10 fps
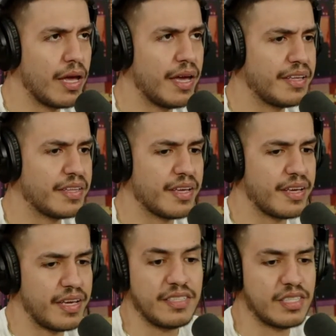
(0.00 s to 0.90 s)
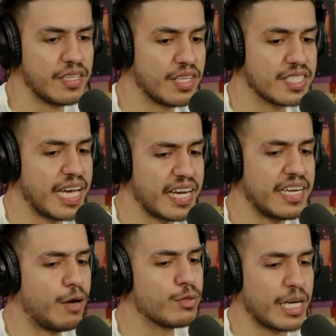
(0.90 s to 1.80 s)
and the
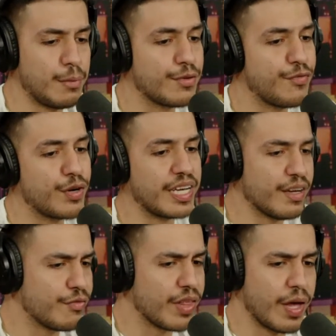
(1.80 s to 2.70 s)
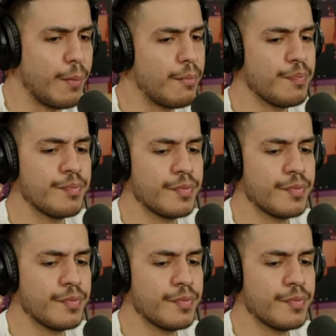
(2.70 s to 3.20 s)
second I was able to forgive them